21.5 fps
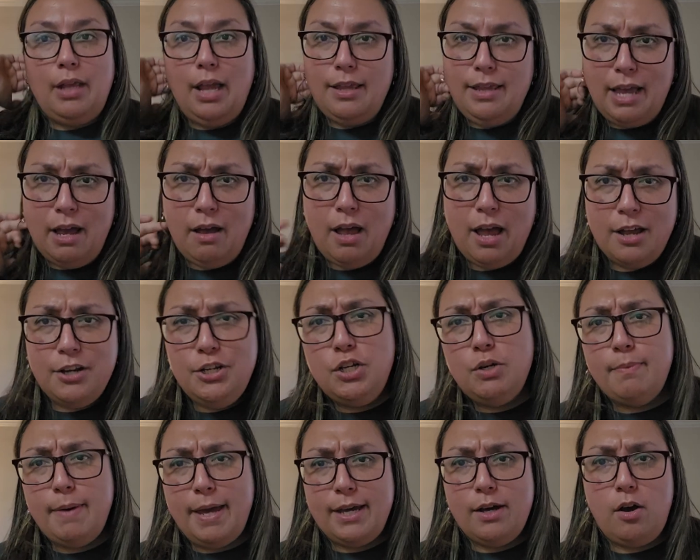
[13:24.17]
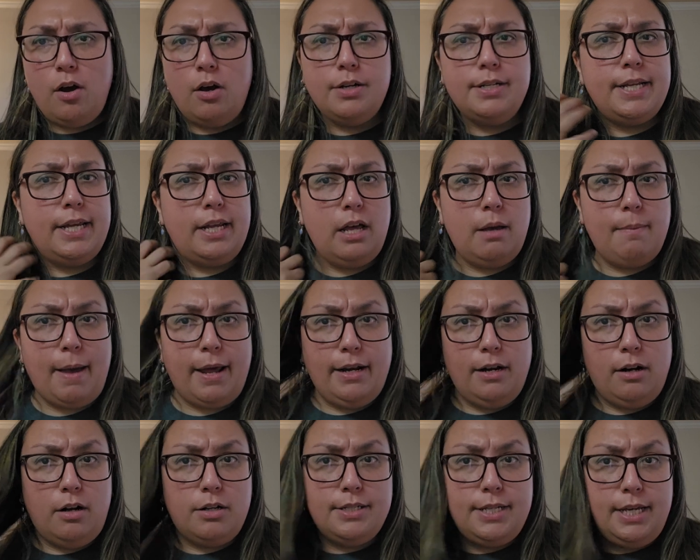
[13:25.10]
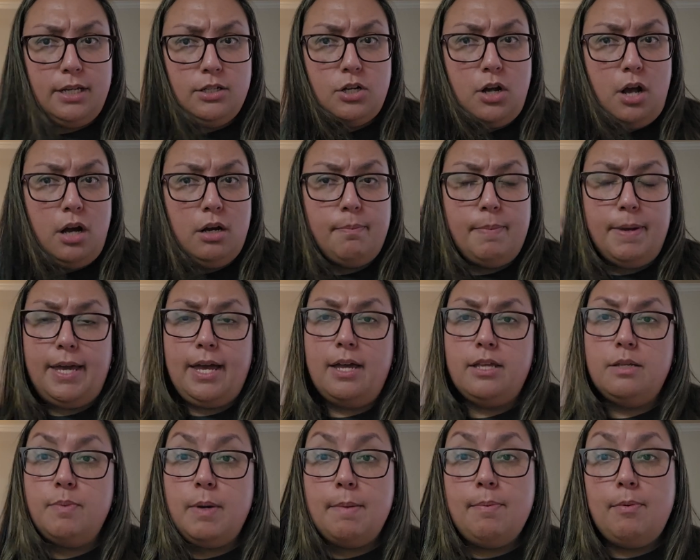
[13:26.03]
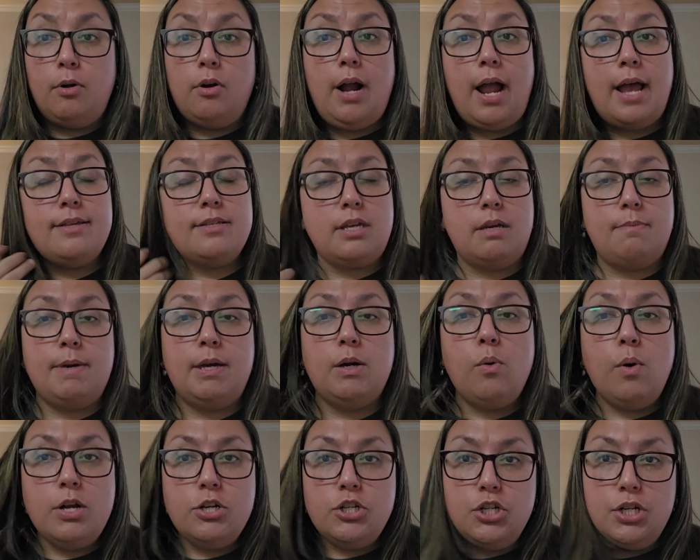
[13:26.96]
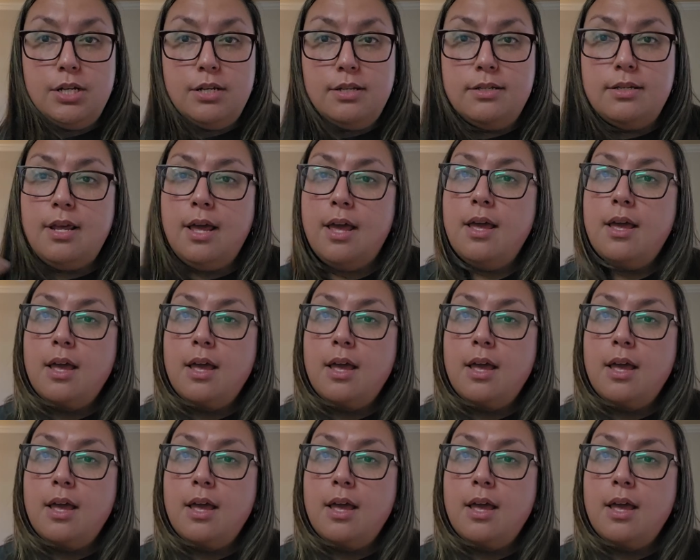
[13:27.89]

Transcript: now, I do make content about it on TikTok because people are asking me questions,